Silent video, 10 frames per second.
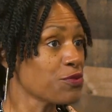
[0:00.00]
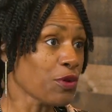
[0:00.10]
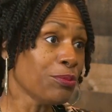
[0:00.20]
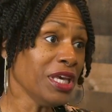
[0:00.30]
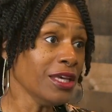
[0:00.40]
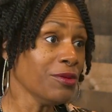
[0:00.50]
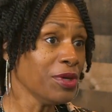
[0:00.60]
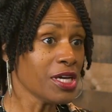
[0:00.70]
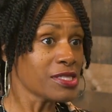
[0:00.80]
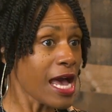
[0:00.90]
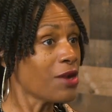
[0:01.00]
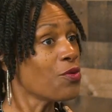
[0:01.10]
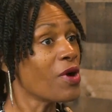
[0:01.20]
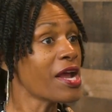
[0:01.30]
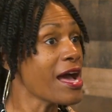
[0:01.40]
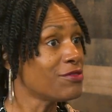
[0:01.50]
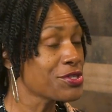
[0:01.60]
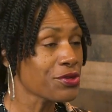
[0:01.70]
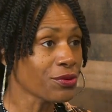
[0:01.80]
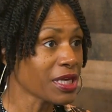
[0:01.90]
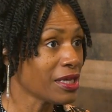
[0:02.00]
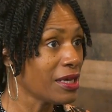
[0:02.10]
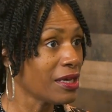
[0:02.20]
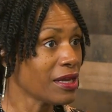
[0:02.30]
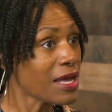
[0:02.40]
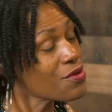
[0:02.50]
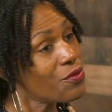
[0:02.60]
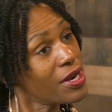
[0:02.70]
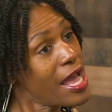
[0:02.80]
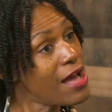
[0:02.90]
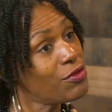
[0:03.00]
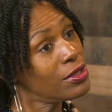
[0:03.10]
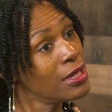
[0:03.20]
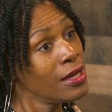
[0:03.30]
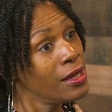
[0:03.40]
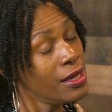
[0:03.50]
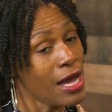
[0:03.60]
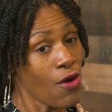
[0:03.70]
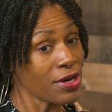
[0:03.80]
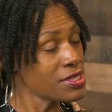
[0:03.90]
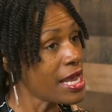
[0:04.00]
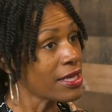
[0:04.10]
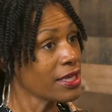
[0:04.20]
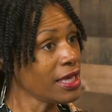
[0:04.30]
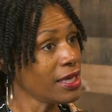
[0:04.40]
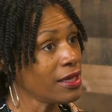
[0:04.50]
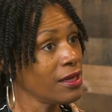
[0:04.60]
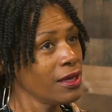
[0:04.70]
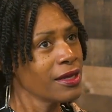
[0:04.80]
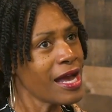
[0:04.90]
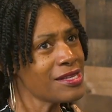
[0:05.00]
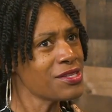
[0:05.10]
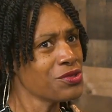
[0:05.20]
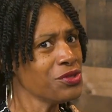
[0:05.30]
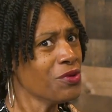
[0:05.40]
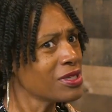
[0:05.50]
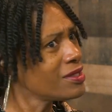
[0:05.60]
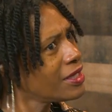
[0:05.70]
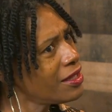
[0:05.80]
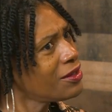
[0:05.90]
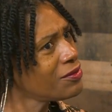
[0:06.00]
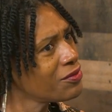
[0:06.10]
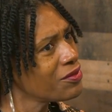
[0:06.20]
for me because I don't want to have a stroke again. I don't want to have a heart attack again. God said, do you want to live?